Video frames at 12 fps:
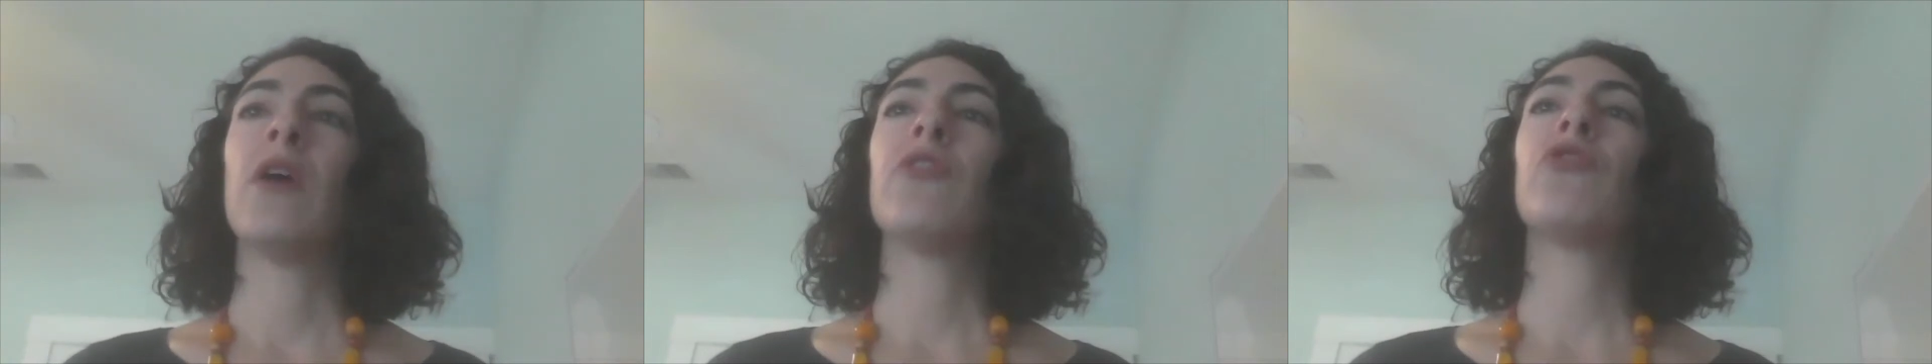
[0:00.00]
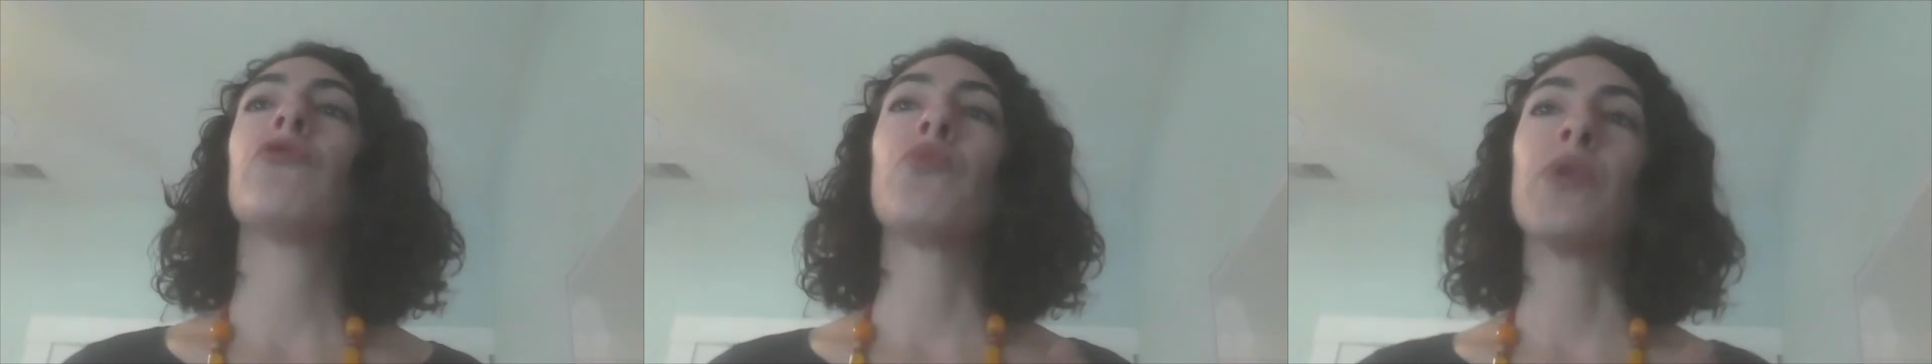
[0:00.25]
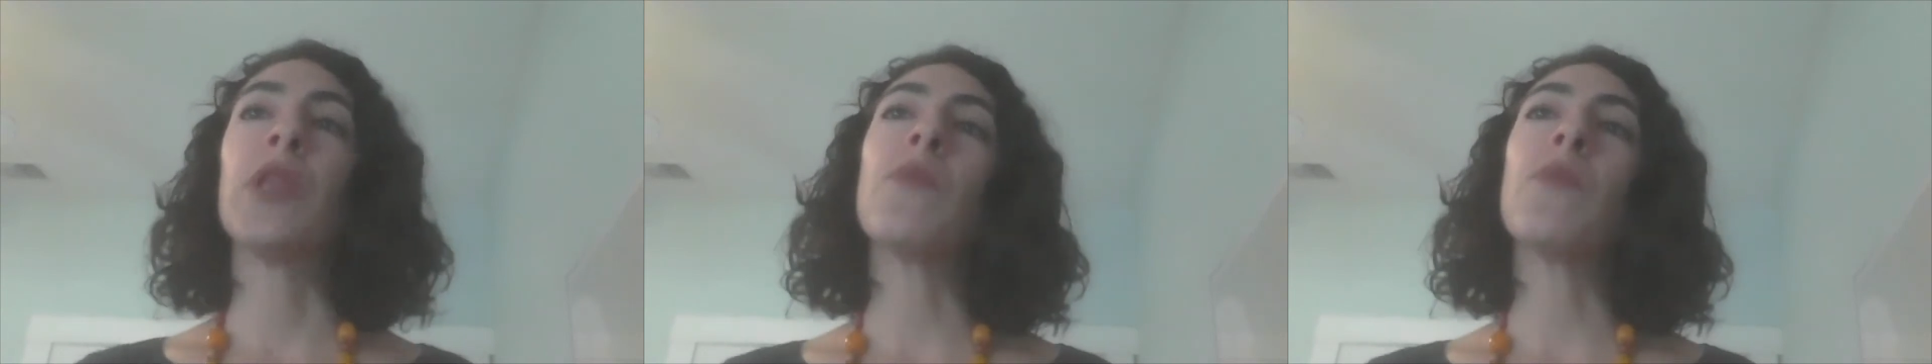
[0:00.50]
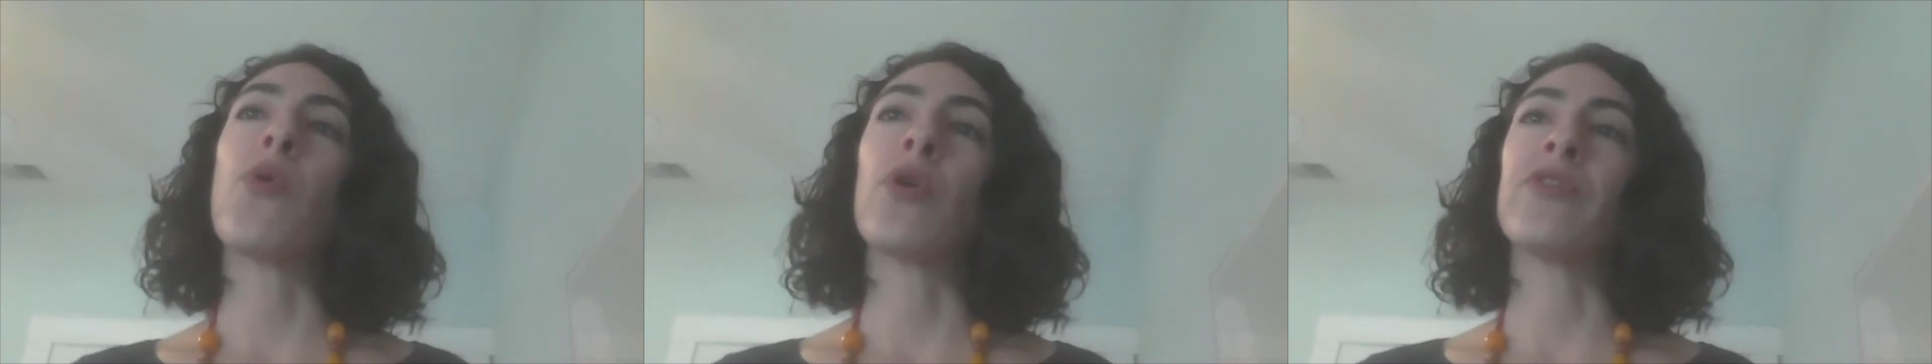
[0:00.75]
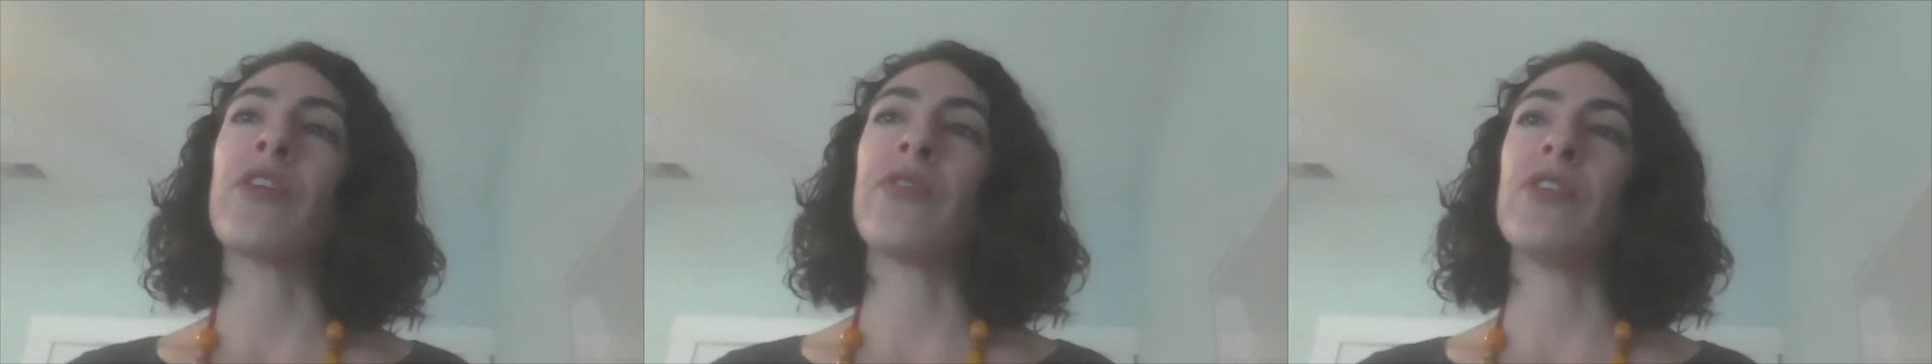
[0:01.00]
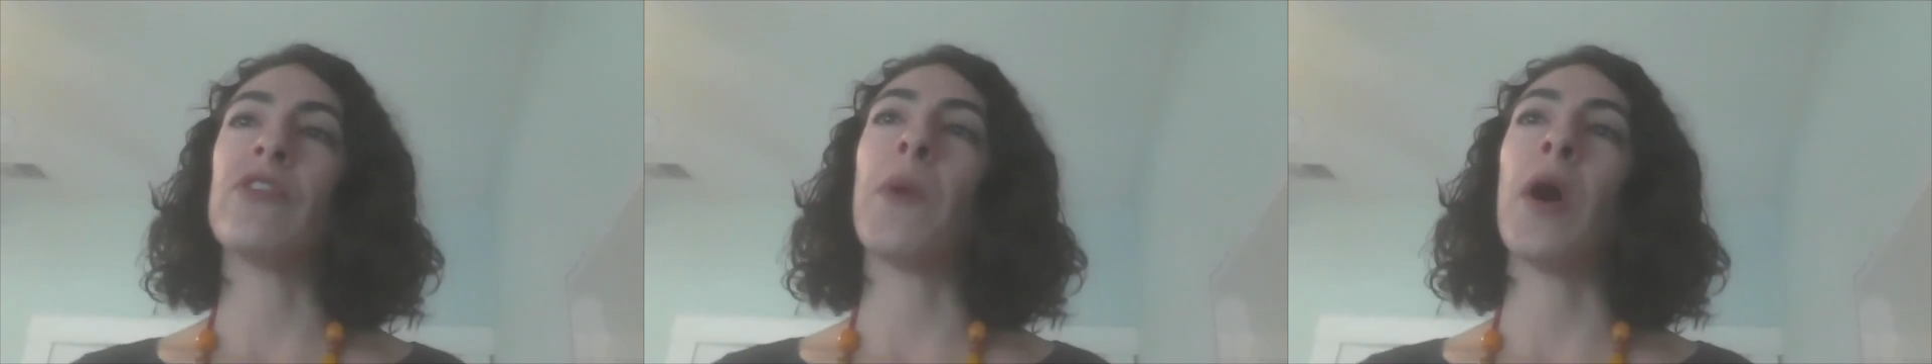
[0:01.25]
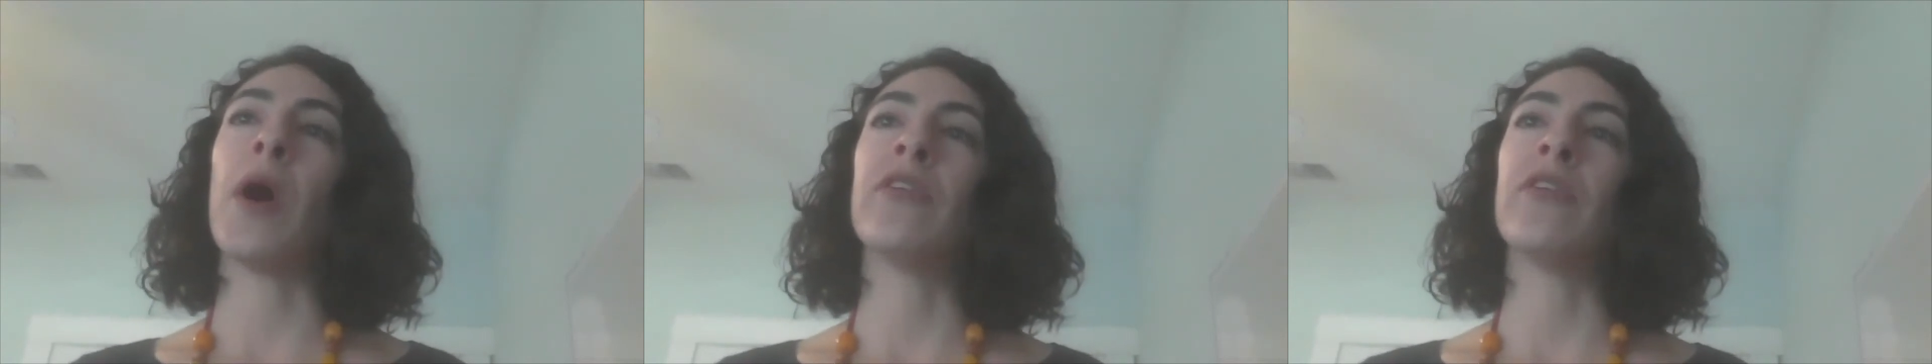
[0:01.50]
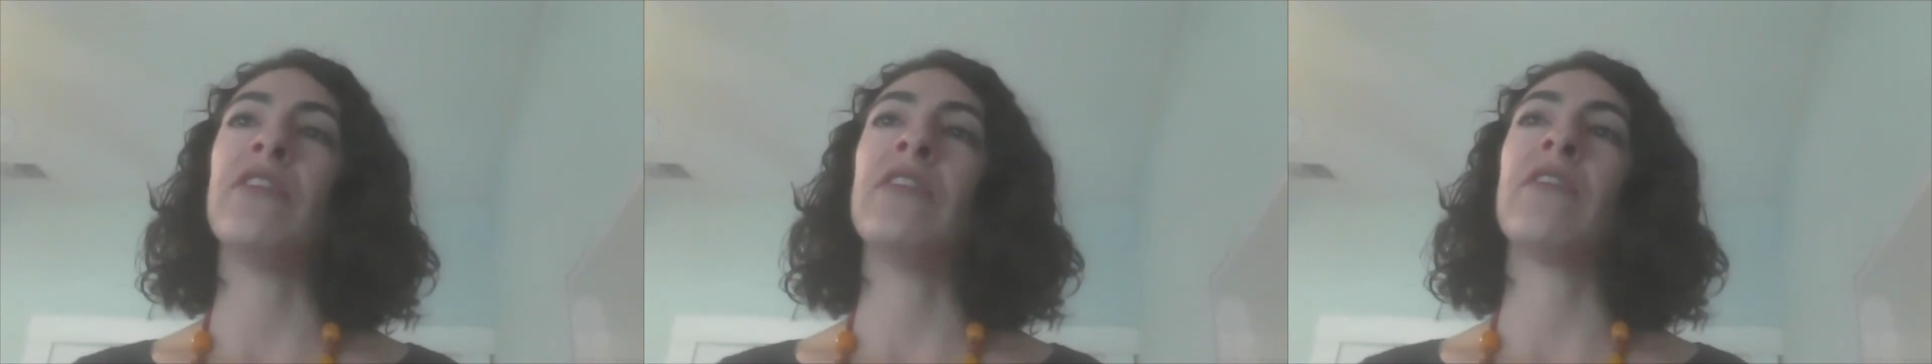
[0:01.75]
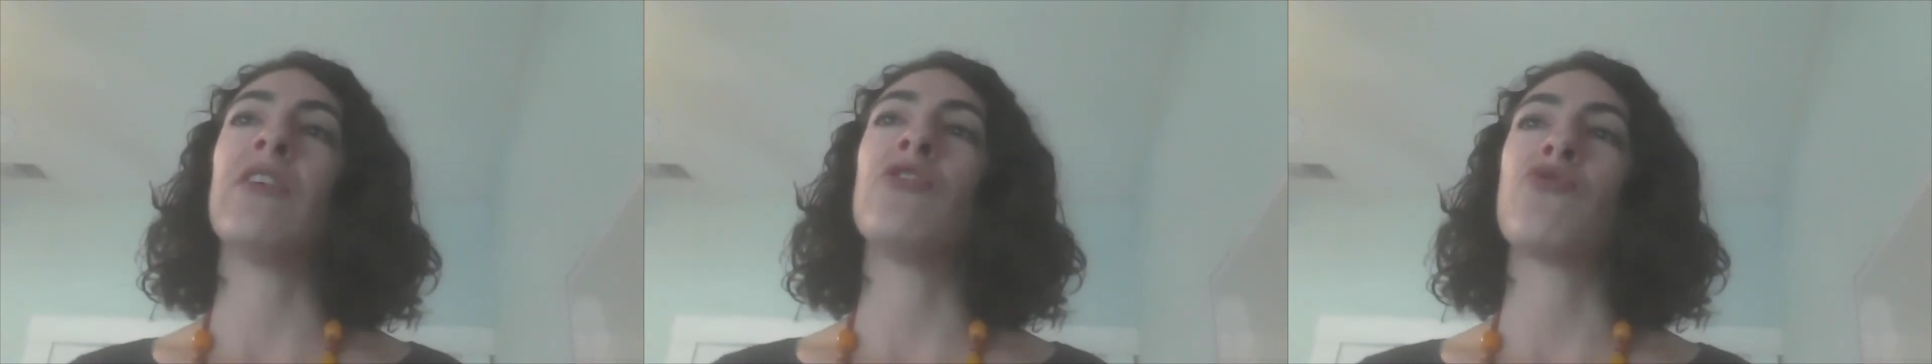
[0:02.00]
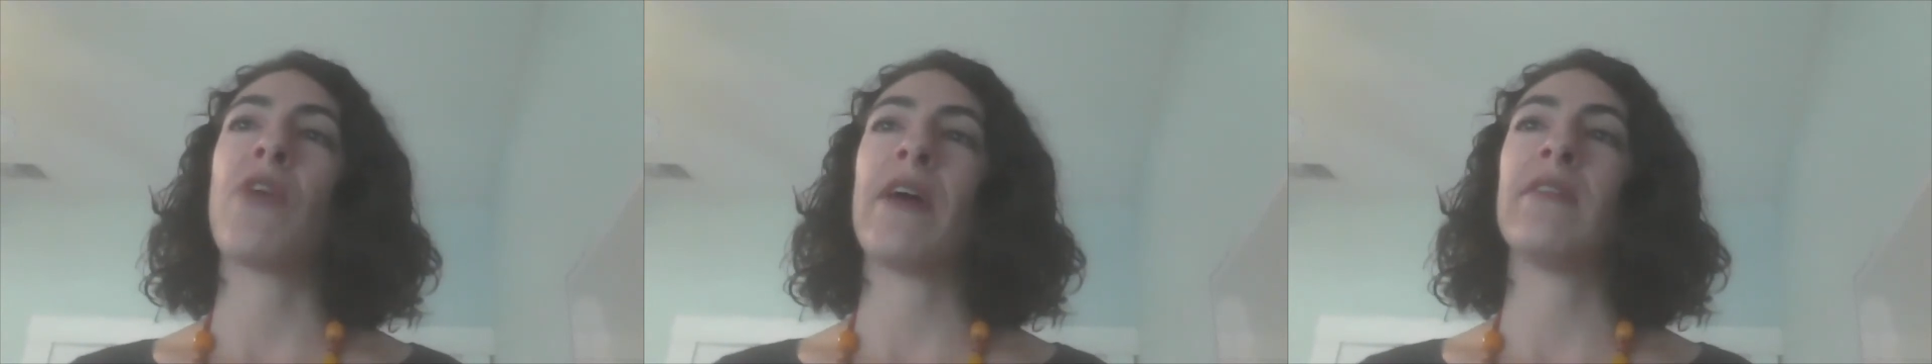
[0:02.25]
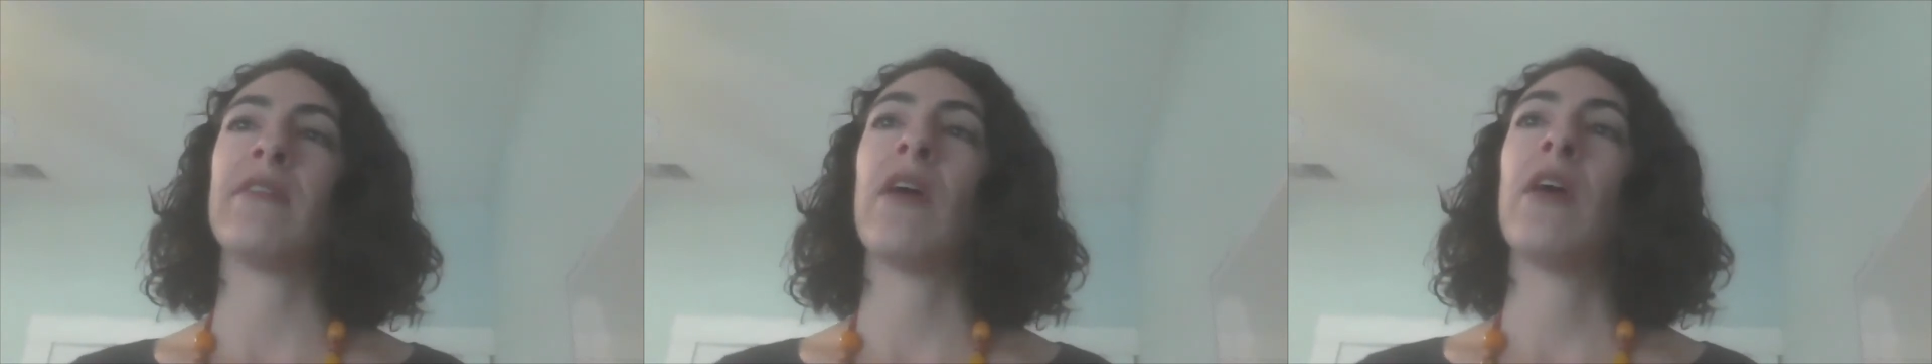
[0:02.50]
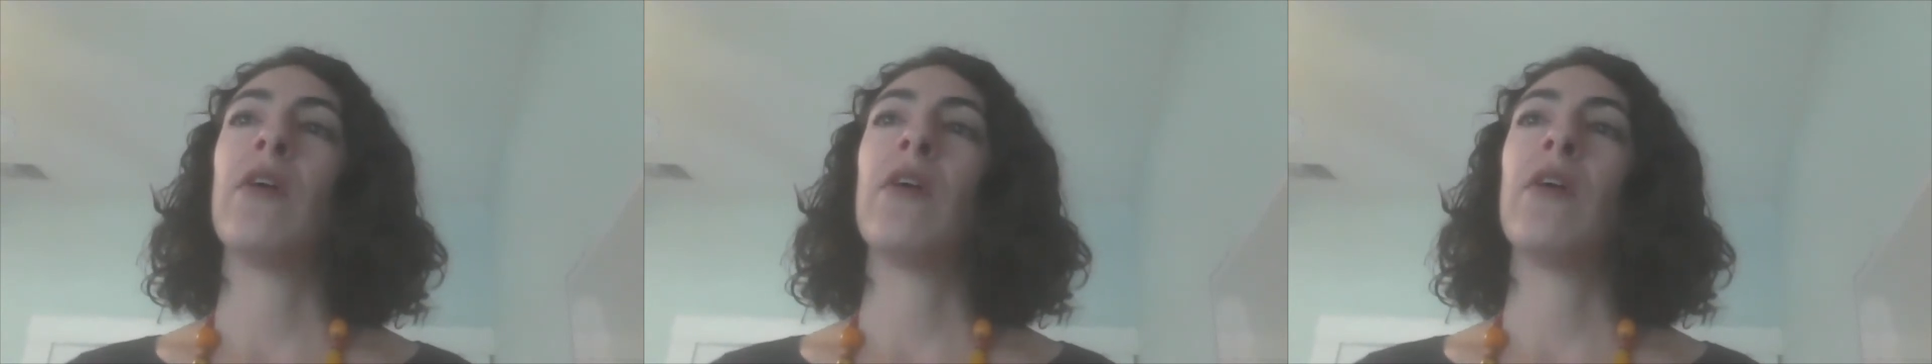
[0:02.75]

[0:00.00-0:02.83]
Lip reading: So it's really important that these policies address